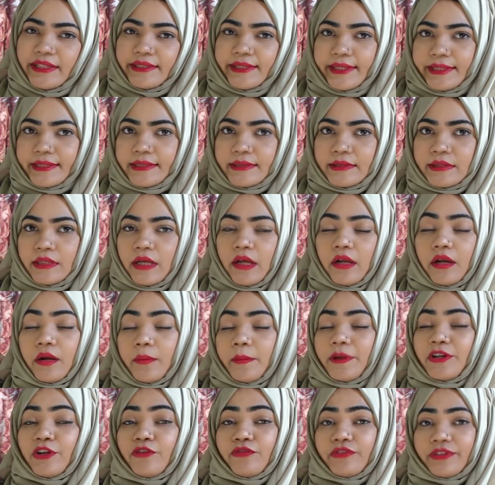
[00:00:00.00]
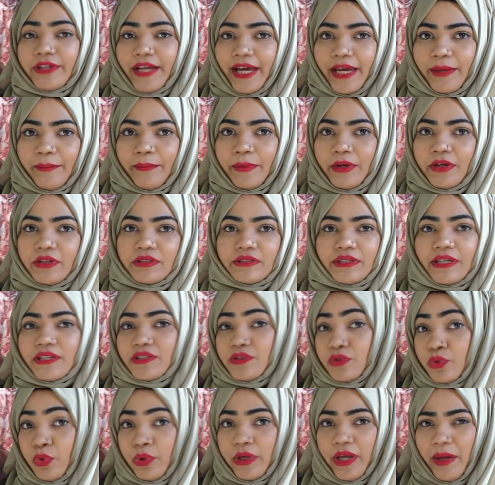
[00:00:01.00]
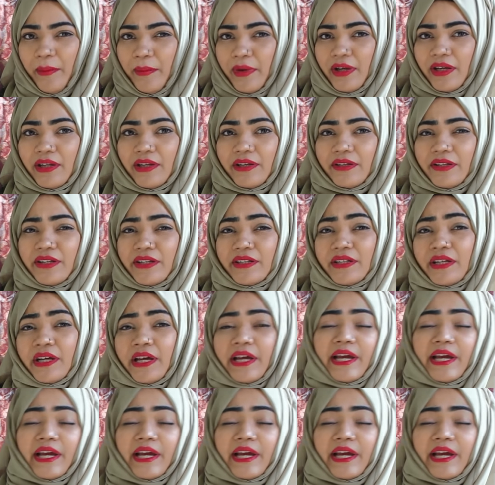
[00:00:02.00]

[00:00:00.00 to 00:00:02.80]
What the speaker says: It takes a little bit of time because there's no chemical in it.